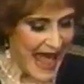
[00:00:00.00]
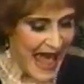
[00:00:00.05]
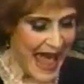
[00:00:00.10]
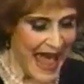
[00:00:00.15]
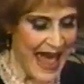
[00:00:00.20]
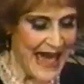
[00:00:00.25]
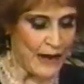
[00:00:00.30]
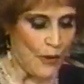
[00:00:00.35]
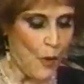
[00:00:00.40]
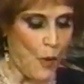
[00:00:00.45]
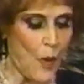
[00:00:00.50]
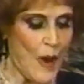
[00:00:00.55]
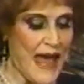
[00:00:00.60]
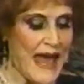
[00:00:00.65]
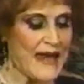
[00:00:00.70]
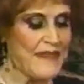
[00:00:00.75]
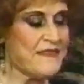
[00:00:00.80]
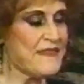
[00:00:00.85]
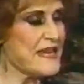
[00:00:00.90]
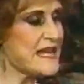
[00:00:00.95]
And
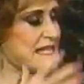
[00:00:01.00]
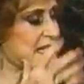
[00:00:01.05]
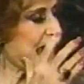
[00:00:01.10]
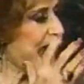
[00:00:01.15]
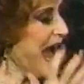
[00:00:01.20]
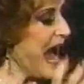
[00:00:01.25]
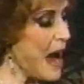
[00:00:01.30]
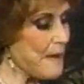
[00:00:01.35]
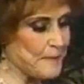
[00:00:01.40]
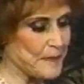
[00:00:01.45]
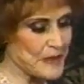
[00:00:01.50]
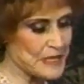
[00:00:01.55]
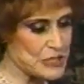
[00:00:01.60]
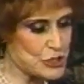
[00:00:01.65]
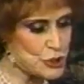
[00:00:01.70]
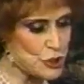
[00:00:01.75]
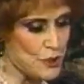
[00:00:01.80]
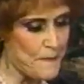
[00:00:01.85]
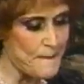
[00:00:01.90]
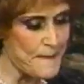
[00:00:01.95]
when this
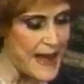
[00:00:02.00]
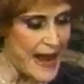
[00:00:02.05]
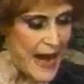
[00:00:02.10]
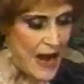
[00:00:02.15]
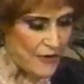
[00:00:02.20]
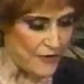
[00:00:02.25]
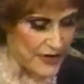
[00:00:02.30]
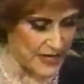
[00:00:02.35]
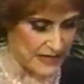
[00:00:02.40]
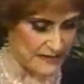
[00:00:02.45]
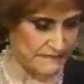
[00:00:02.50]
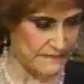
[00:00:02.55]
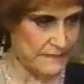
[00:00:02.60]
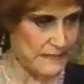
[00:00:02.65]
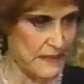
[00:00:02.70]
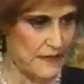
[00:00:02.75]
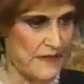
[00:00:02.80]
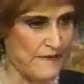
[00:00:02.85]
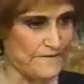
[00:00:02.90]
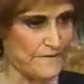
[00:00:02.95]
happened to Mary,
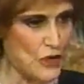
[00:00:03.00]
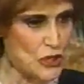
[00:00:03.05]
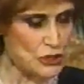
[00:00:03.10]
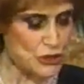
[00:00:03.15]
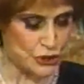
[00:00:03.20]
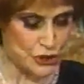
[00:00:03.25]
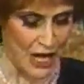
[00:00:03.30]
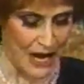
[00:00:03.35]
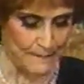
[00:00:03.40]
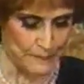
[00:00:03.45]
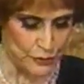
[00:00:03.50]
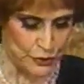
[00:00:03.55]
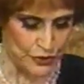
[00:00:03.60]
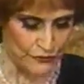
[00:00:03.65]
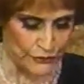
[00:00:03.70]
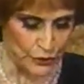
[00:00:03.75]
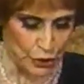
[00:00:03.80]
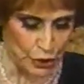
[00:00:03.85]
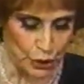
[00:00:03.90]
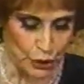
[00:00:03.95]
in the first chapter
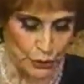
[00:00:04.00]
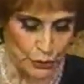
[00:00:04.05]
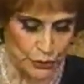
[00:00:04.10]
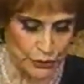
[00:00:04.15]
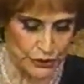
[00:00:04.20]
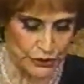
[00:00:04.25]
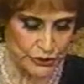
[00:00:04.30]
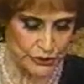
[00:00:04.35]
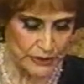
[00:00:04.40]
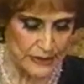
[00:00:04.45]
of Luke,